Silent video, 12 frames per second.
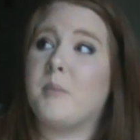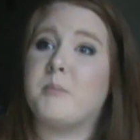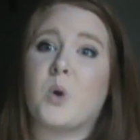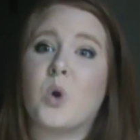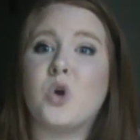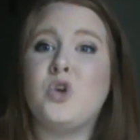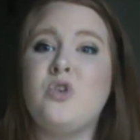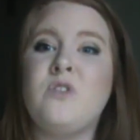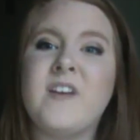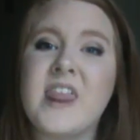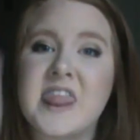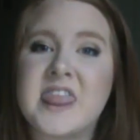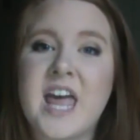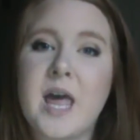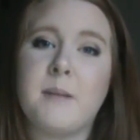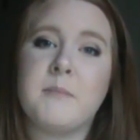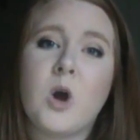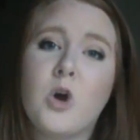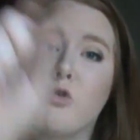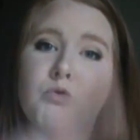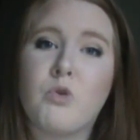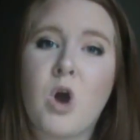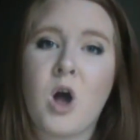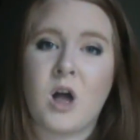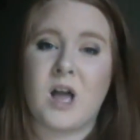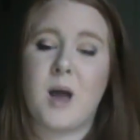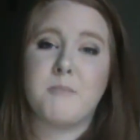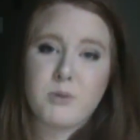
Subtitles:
prove them wrong.